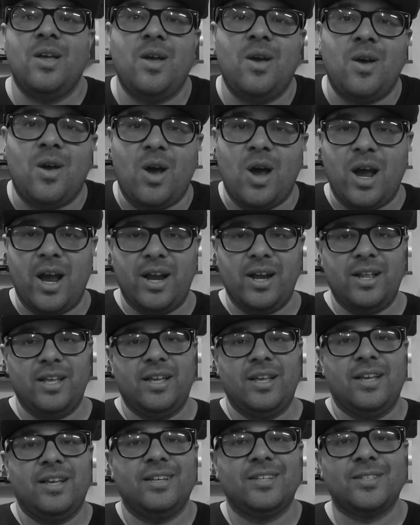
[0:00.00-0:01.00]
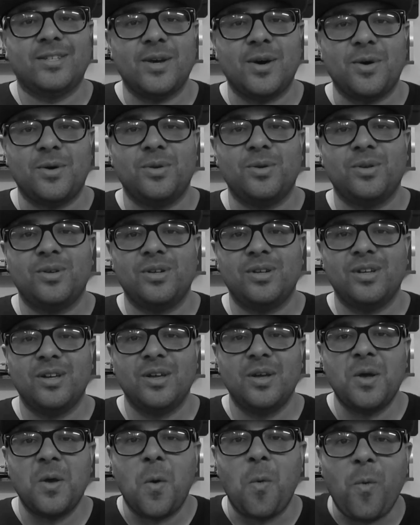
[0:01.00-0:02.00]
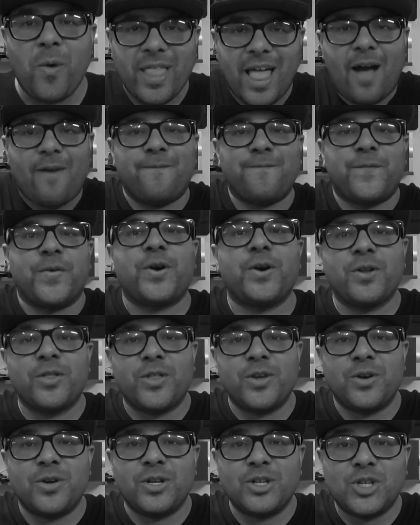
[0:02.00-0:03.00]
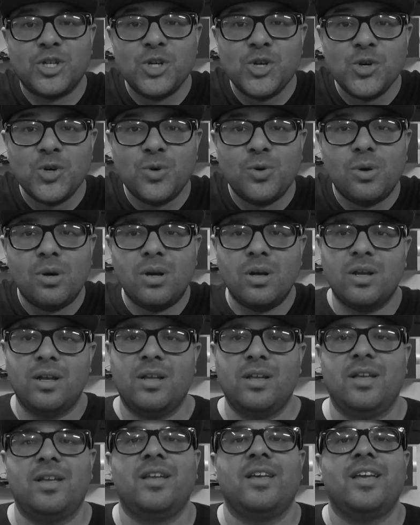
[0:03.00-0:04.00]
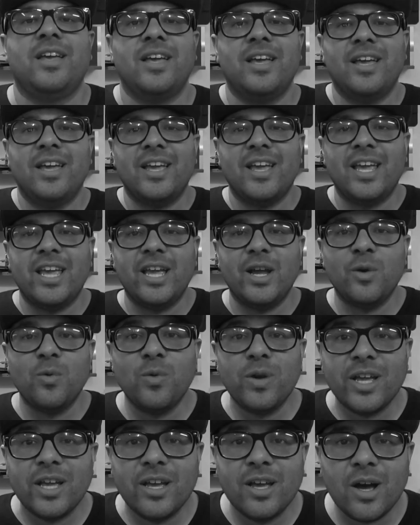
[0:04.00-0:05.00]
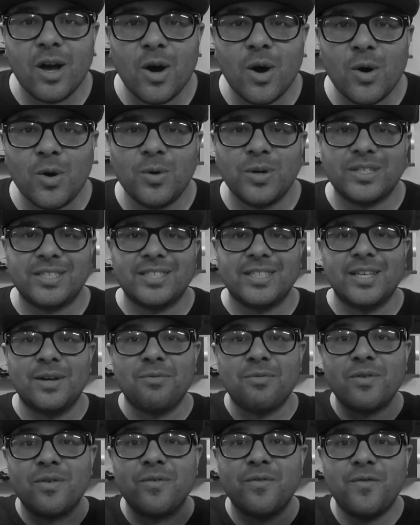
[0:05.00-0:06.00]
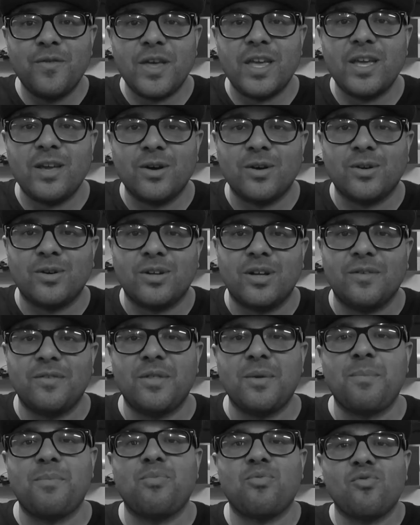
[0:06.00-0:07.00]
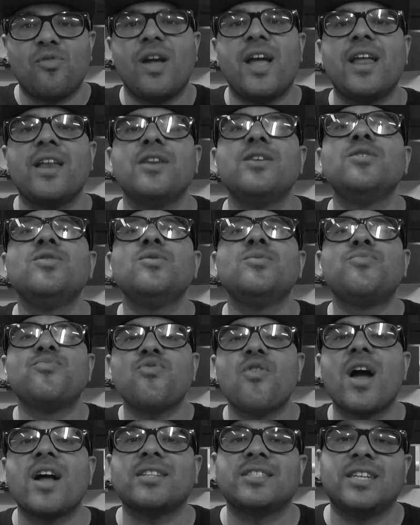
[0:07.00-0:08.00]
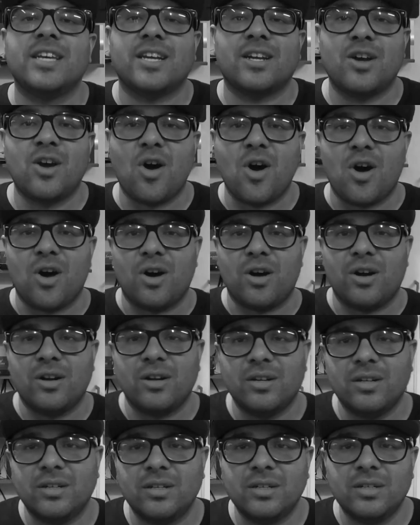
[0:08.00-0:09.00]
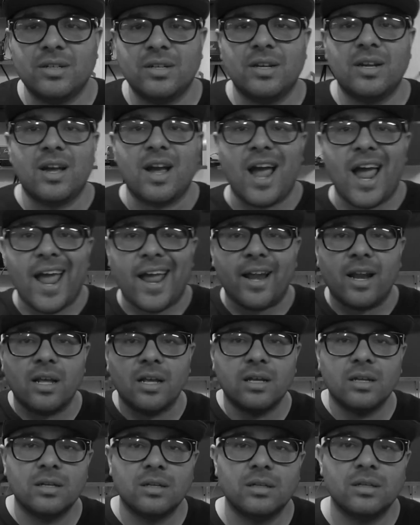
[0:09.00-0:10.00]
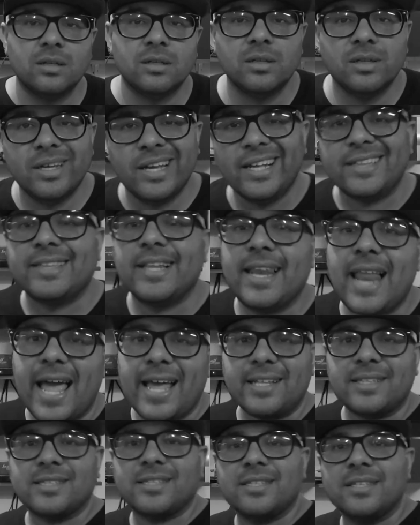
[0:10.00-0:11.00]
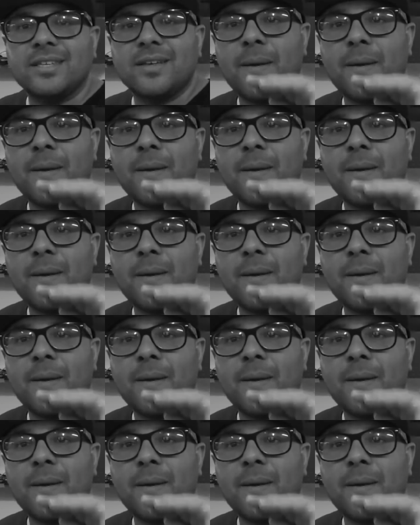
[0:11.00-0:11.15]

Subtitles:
Alright, so without further ado, here we go. It's the reveal of the brand new project car. Alright, hit the lights.